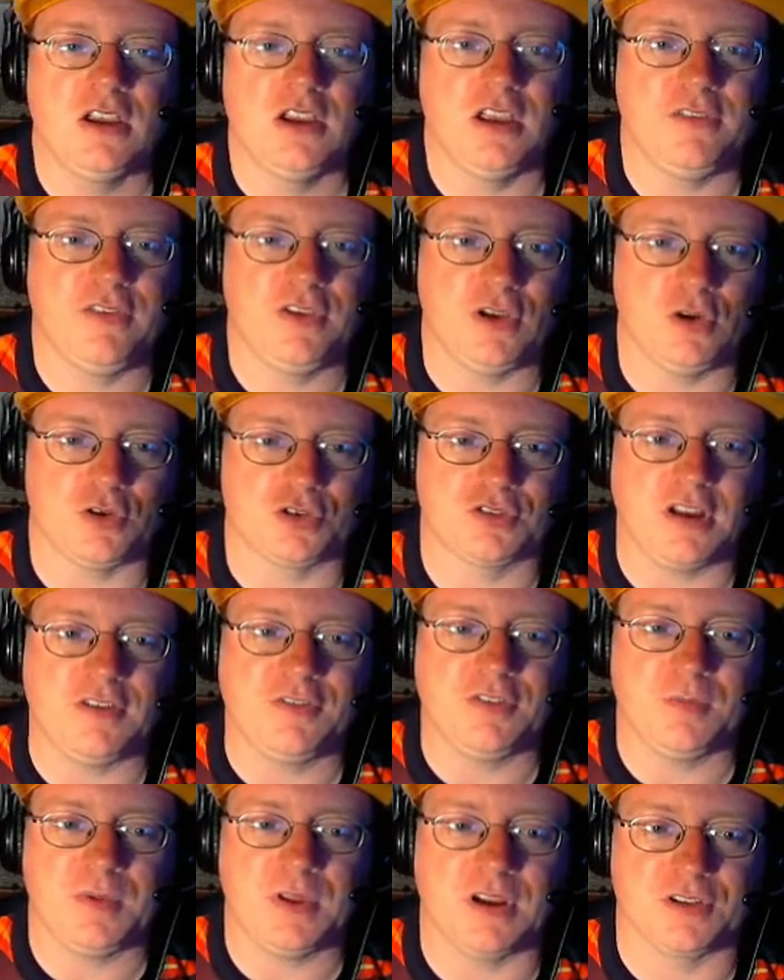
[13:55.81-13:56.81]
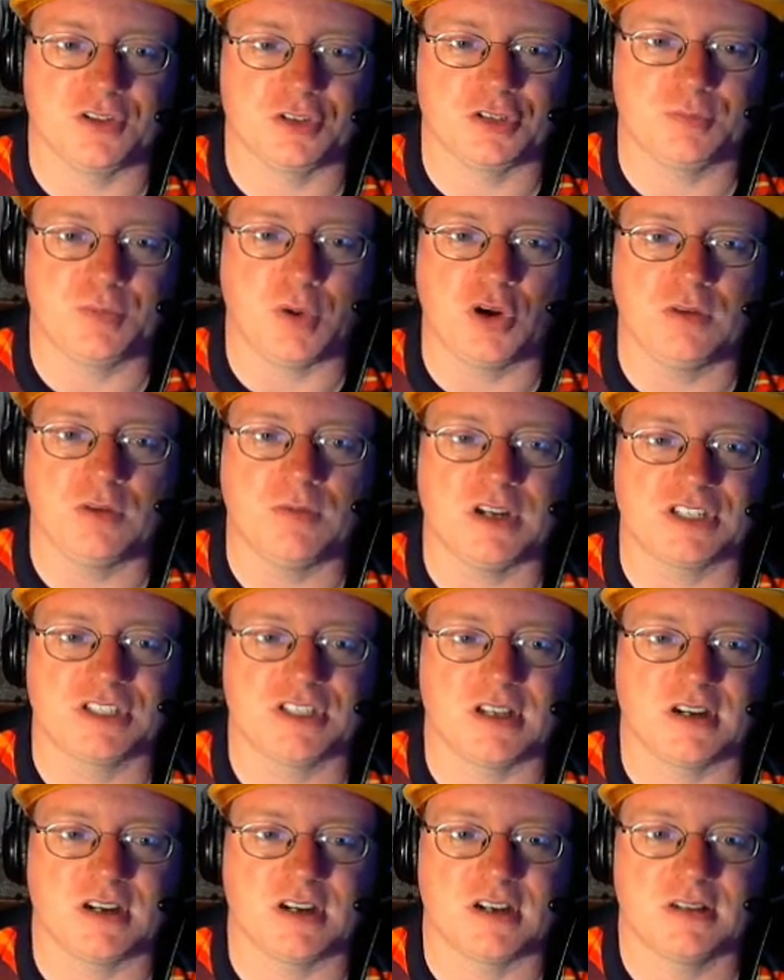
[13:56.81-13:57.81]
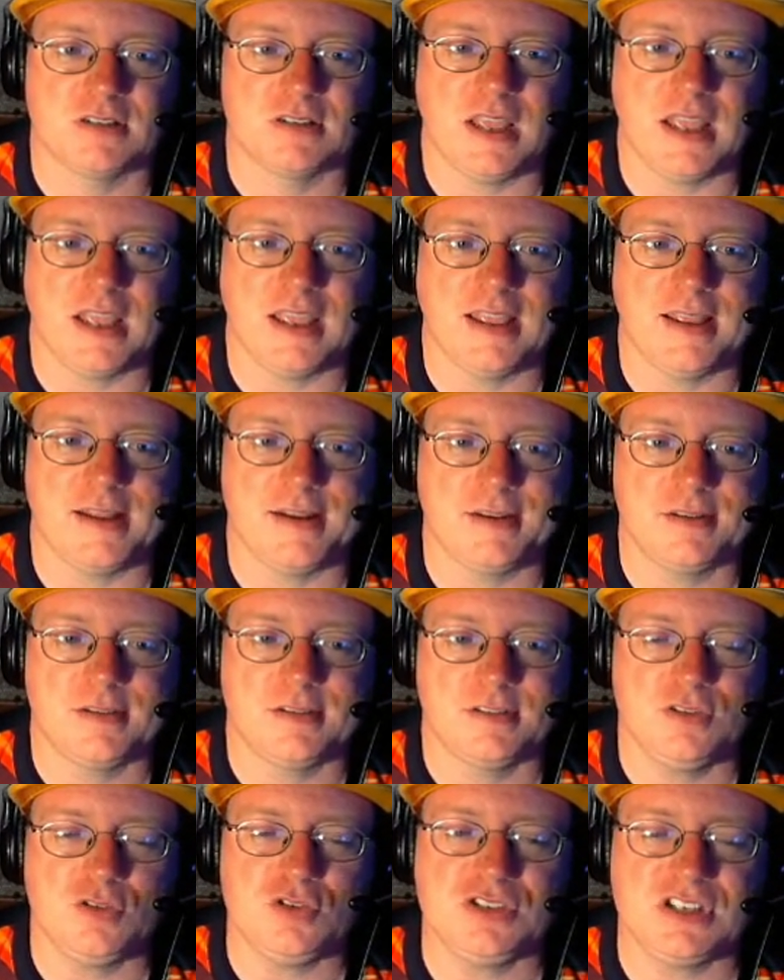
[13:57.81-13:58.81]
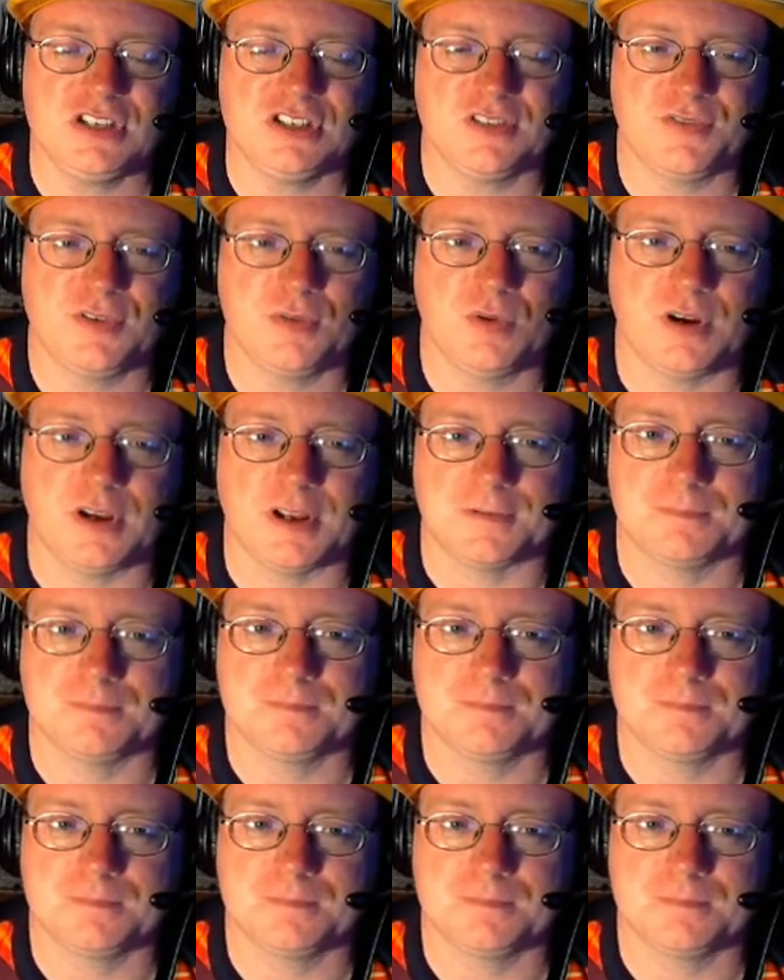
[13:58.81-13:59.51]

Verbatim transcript: If you go straight from here, there's a Pokemon Center. And use these if you want.